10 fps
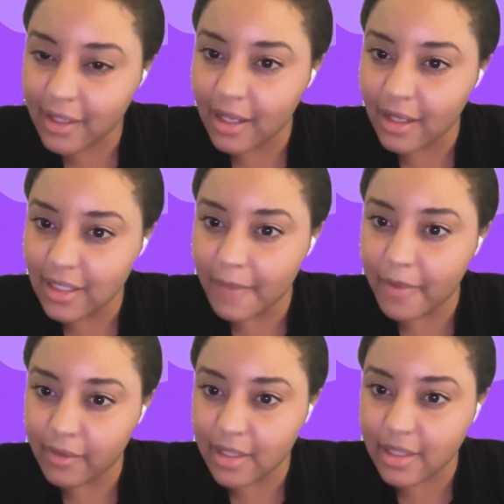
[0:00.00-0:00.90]
And
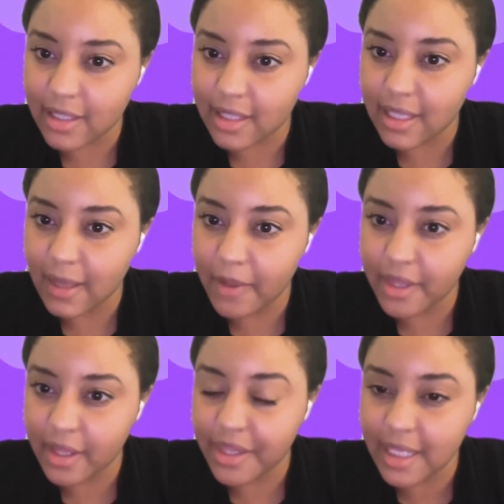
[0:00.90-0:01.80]
some of the risks and
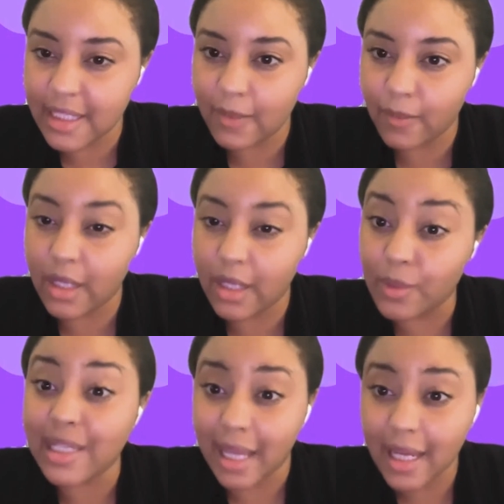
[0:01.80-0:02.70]
some of the things that
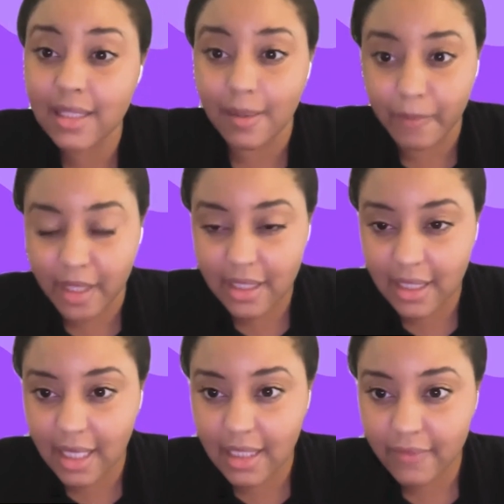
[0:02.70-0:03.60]
it will take to
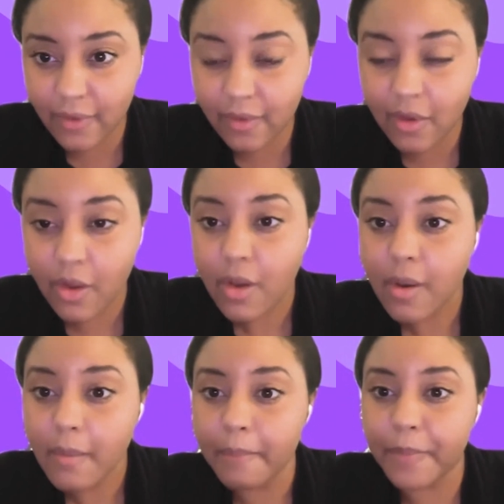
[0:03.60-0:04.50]
be successful.
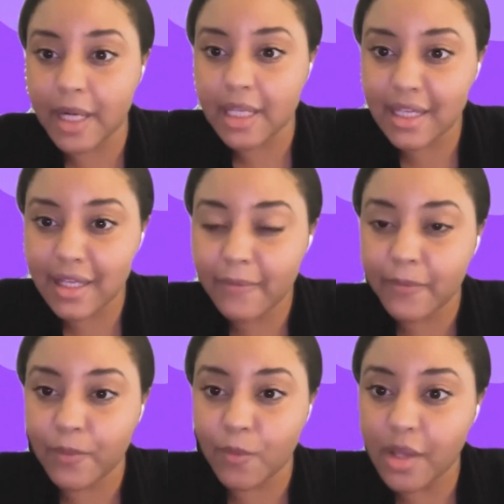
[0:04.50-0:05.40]
But I
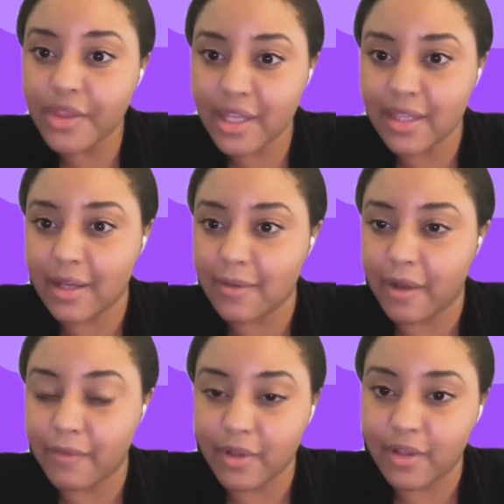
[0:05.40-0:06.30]
think one thing
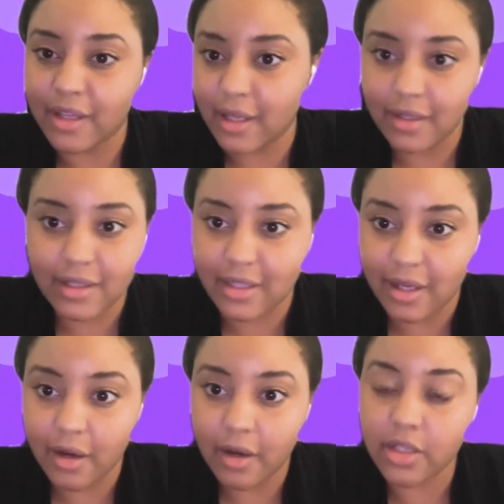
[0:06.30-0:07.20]
that I really at
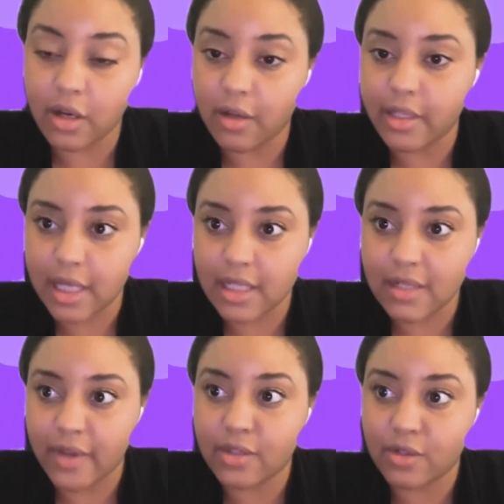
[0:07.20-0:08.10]
least encourage early
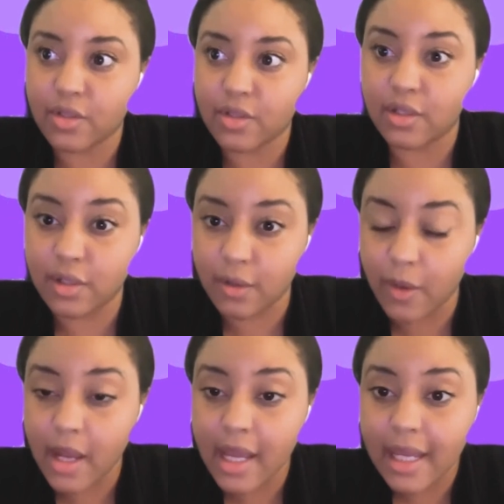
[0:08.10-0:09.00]
stage investors to
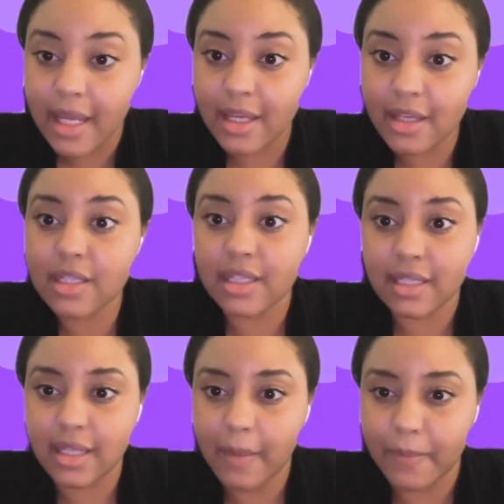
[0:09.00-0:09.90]
do is
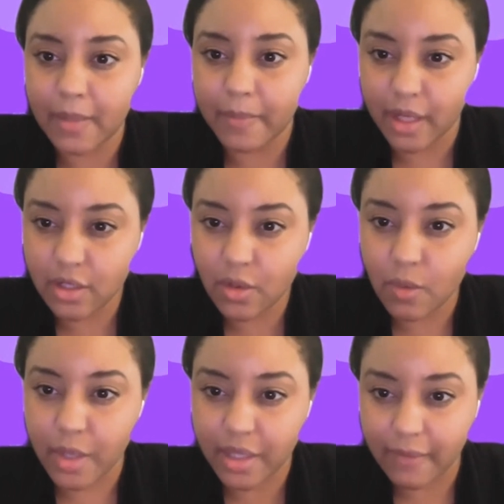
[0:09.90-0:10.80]
to see that big
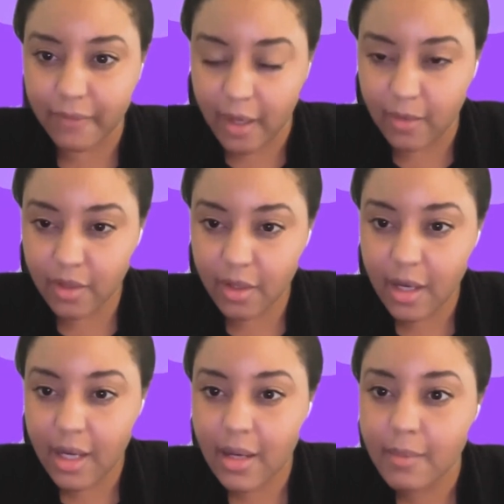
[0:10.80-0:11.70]
picture with the
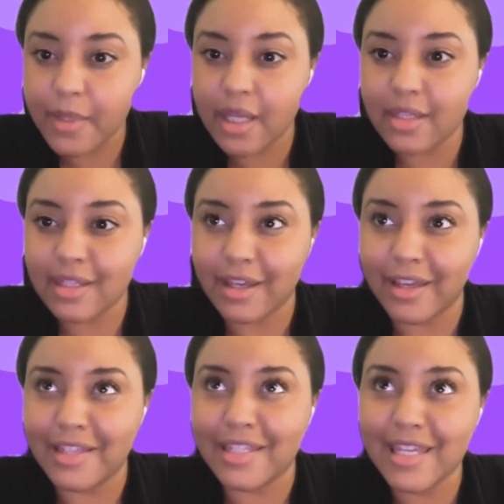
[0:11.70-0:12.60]
founder, because
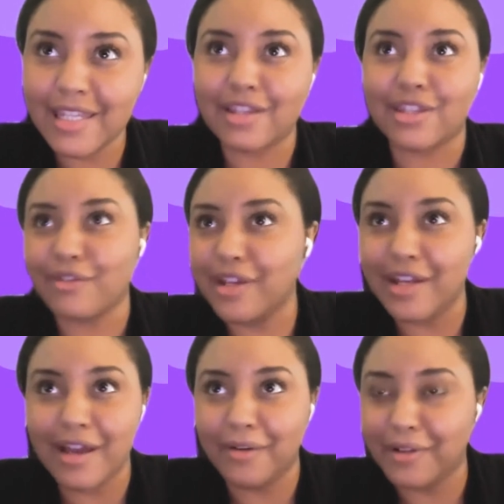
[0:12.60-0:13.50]
it's easy to
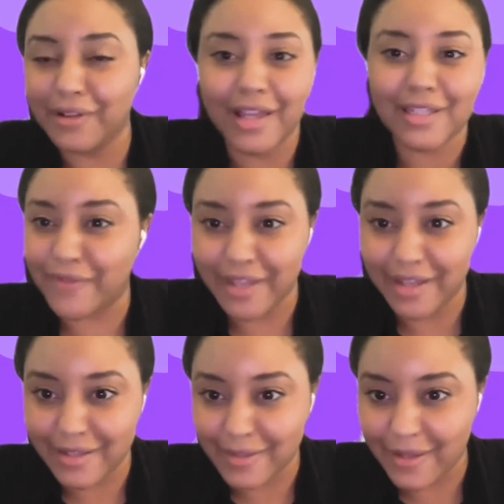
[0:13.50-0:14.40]
screen out lots
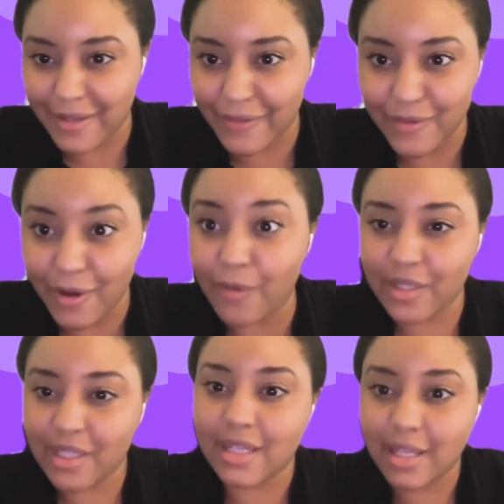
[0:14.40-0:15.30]
of things if you
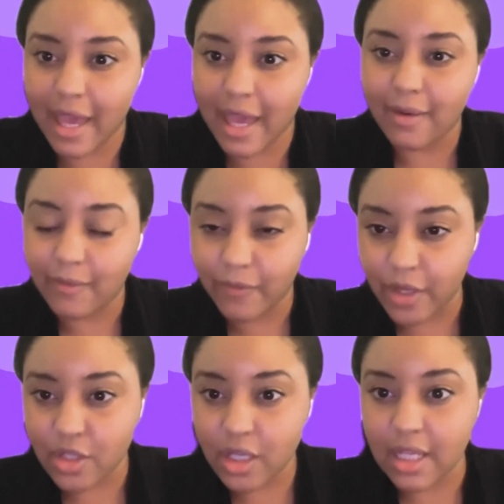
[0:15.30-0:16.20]
don't see that
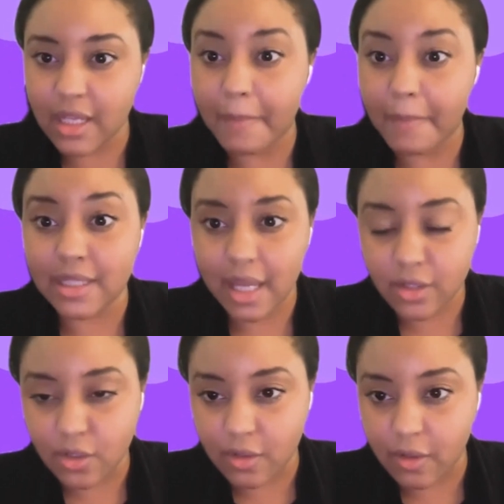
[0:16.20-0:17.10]
vision and that
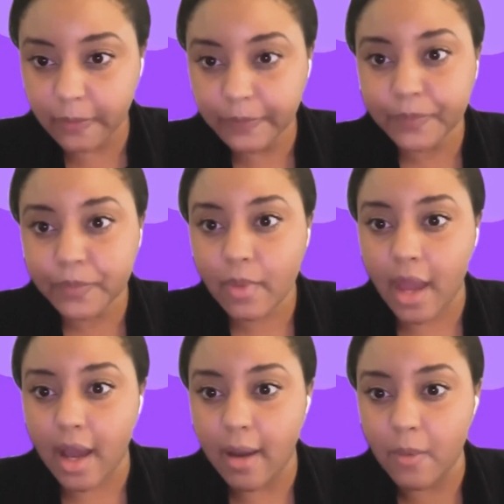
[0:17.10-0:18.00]
potential
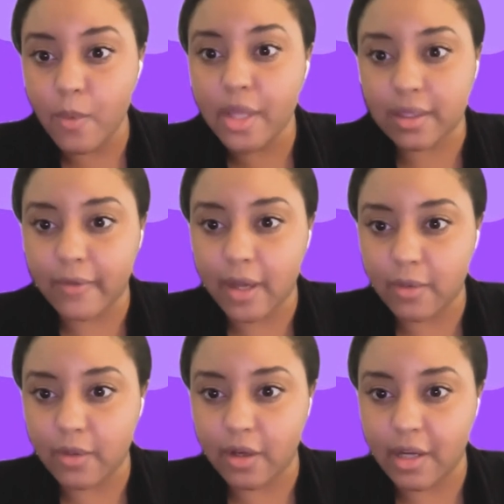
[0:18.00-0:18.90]
with the
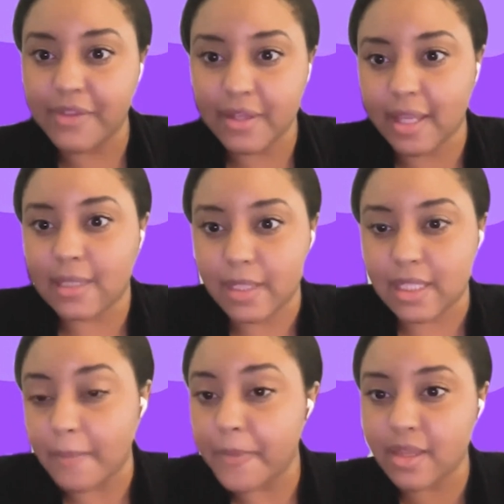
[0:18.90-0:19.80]
founder. And I think
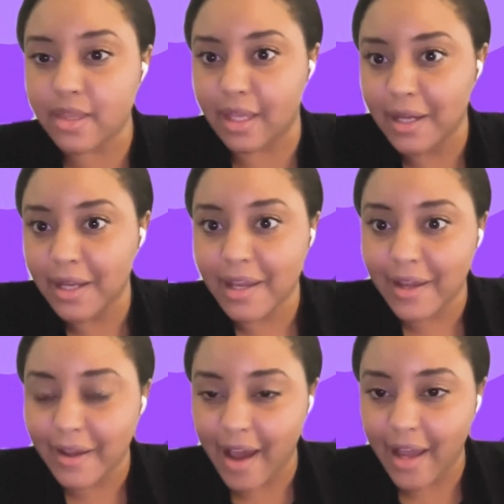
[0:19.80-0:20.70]
that's been something that
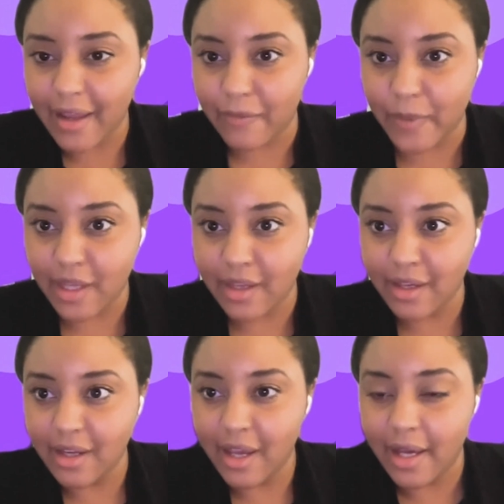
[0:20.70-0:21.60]
I have
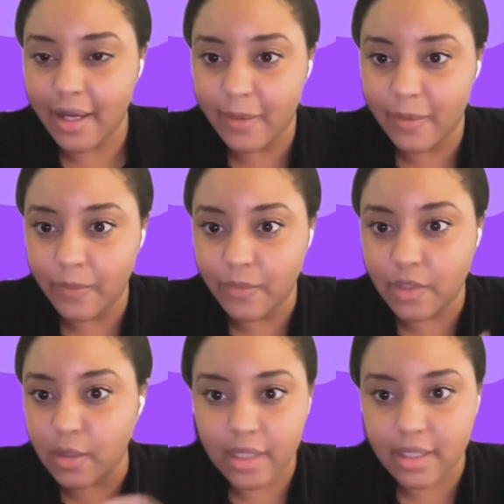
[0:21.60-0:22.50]
been
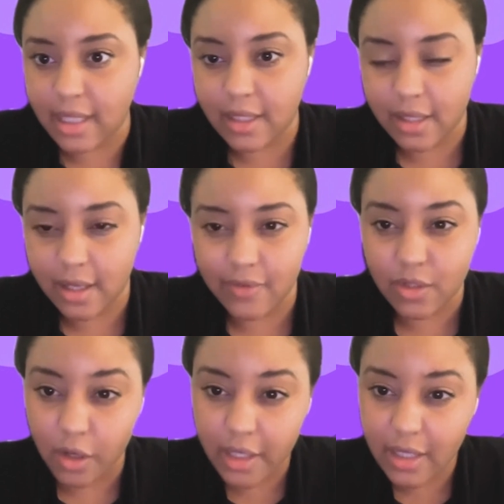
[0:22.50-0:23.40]
doing since I kind
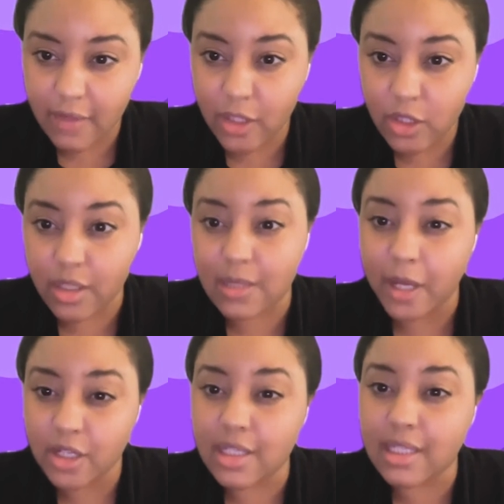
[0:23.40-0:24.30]
of started in venture,
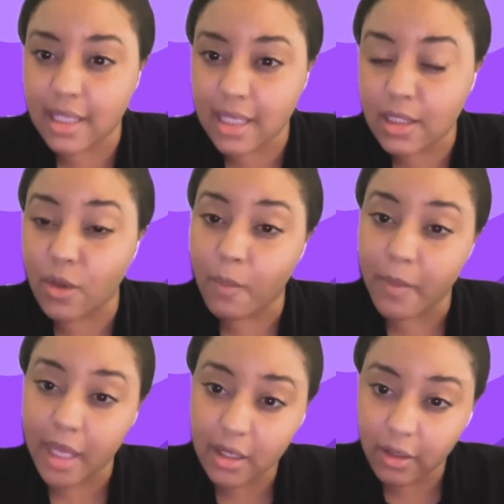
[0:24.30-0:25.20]
especially seeing
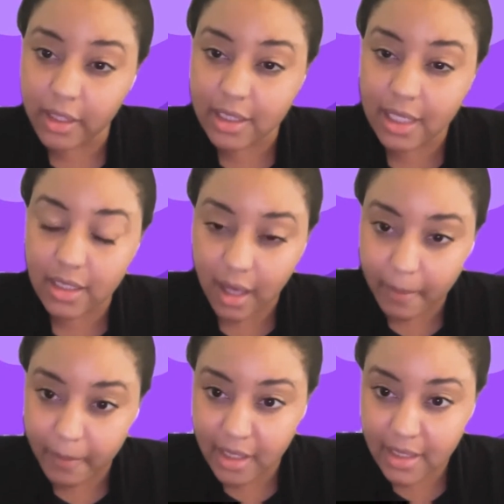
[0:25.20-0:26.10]
so many early
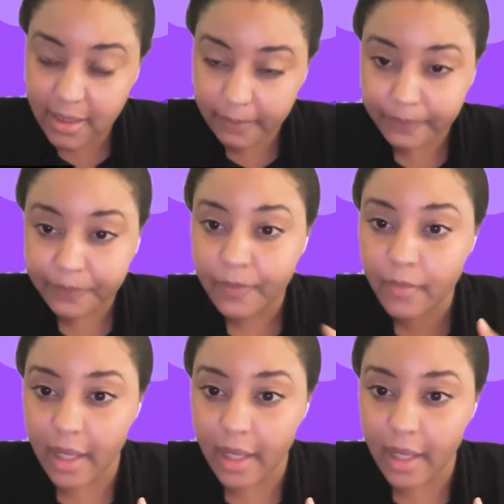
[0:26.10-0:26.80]
stage companies.